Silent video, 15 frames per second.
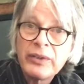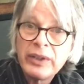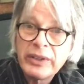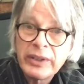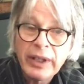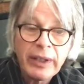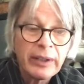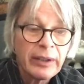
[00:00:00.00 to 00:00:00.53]
the
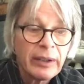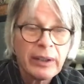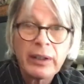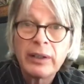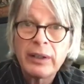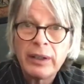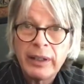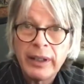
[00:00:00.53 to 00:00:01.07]
shutter
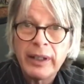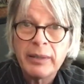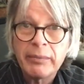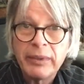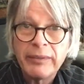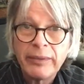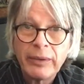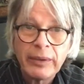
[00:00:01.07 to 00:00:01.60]
early
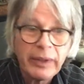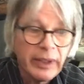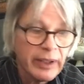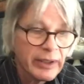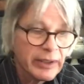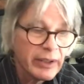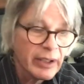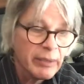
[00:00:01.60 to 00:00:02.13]
before it
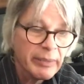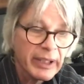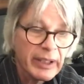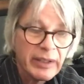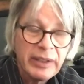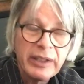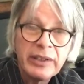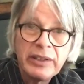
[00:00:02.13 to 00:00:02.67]
should,
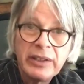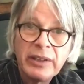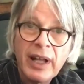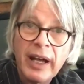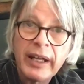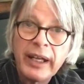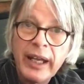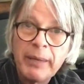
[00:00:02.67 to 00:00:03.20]
because it's just
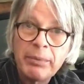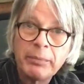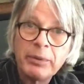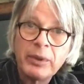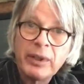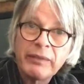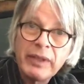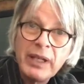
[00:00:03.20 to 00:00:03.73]
not
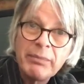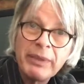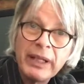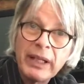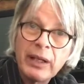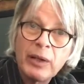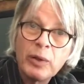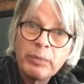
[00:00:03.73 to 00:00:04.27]
capable of keeping
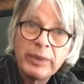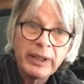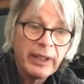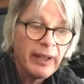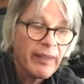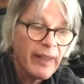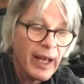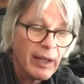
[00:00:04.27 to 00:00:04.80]
it open
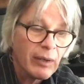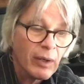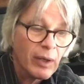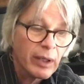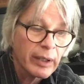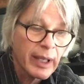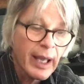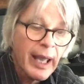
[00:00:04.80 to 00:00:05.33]
that
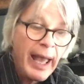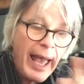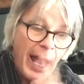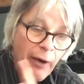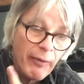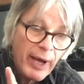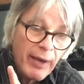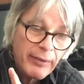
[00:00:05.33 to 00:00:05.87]
long.
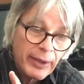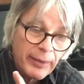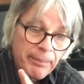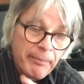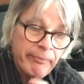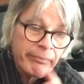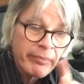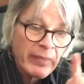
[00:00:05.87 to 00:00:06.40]
However,
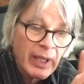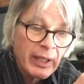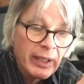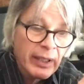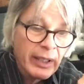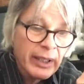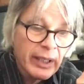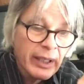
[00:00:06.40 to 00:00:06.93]

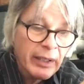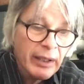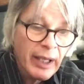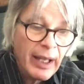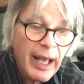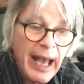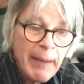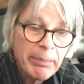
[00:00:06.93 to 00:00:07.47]
in
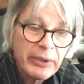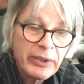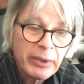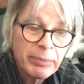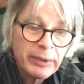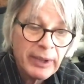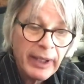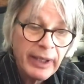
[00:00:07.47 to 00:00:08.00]
Aperture
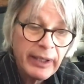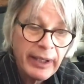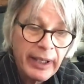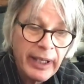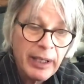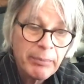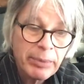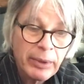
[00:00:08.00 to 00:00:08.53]
Priority
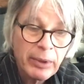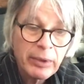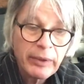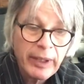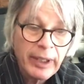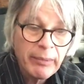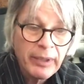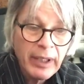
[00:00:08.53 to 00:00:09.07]
and
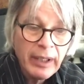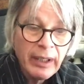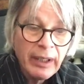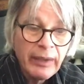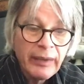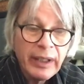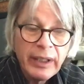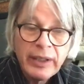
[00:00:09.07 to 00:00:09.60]
Program,
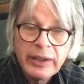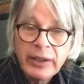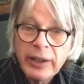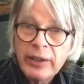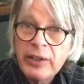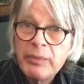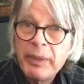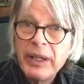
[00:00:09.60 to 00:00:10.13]
the
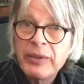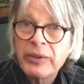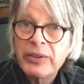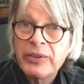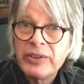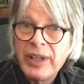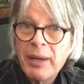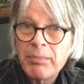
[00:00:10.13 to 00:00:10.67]
shutter speeds are
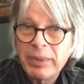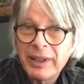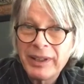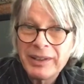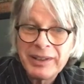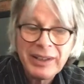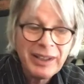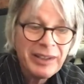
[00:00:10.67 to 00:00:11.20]

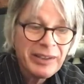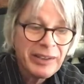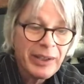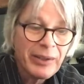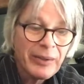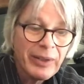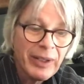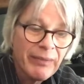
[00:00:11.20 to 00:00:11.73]
stepless,
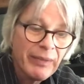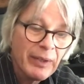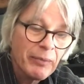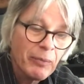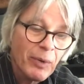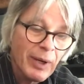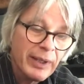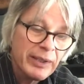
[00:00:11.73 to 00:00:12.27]
so if it
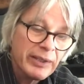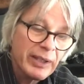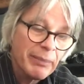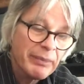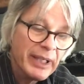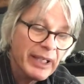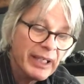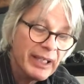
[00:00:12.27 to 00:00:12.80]
wants
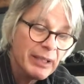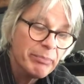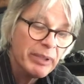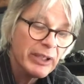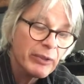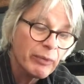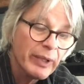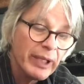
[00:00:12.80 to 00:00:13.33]
something in
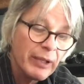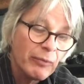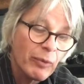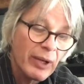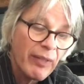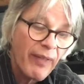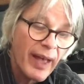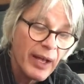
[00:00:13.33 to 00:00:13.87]
between
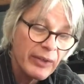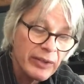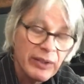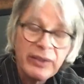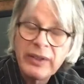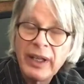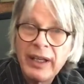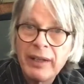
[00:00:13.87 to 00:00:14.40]

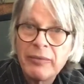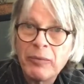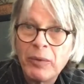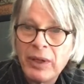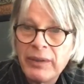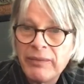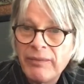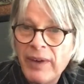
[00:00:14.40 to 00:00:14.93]
1,000th and
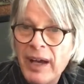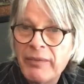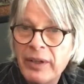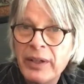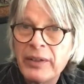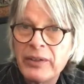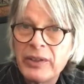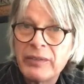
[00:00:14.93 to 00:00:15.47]

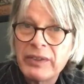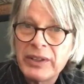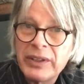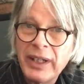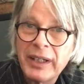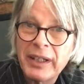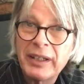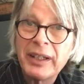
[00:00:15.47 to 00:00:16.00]
1/500th of a
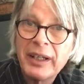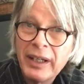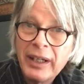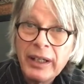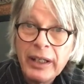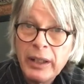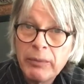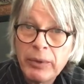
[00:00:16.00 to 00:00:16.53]
second,
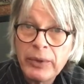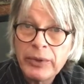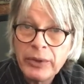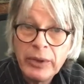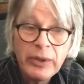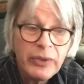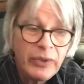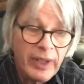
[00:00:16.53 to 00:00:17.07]
it will
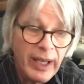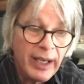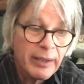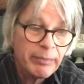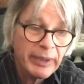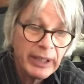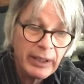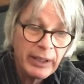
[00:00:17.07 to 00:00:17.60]
choose
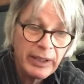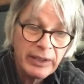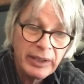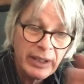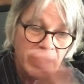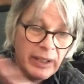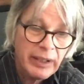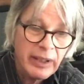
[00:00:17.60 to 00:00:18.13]
that because
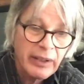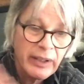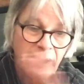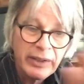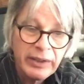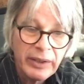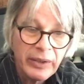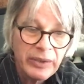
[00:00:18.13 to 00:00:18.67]
there
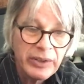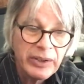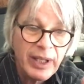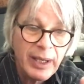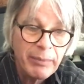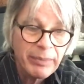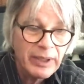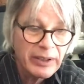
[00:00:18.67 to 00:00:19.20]
is no
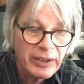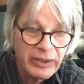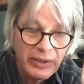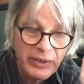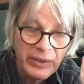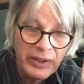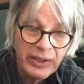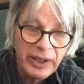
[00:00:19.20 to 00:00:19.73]
step. It
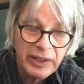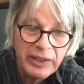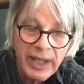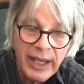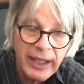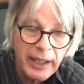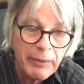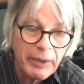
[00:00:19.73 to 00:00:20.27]
chooses
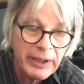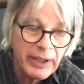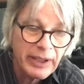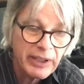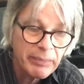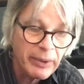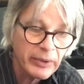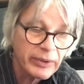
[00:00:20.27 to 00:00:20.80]
exactly what the
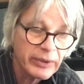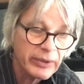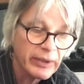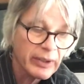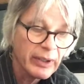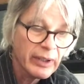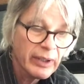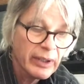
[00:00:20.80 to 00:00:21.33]
exposure
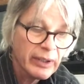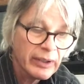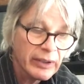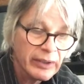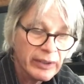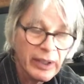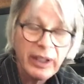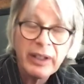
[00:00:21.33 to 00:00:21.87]

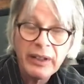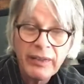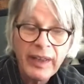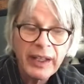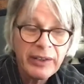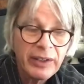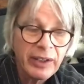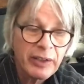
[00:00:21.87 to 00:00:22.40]
it
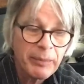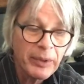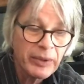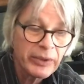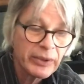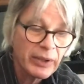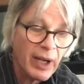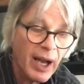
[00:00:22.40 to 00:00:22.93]
thinks the
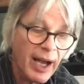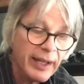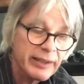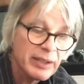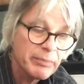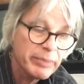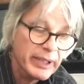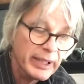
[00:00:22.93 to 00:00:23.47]
exposure ought
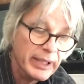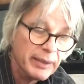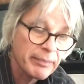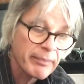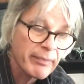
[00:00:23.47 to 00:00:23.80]
to be.